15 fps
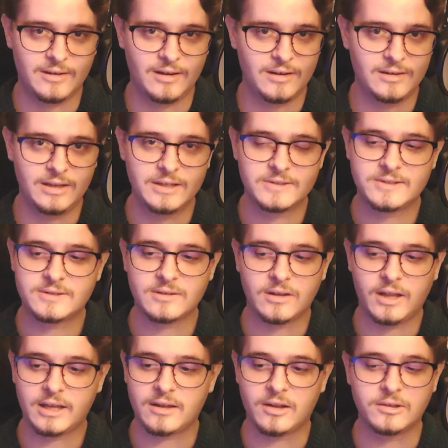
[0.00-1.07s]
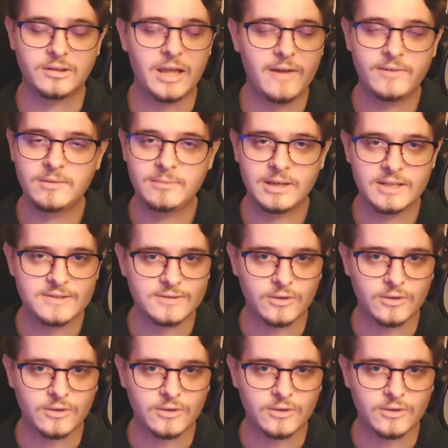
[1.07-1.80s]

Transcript: And it's like 11 minutes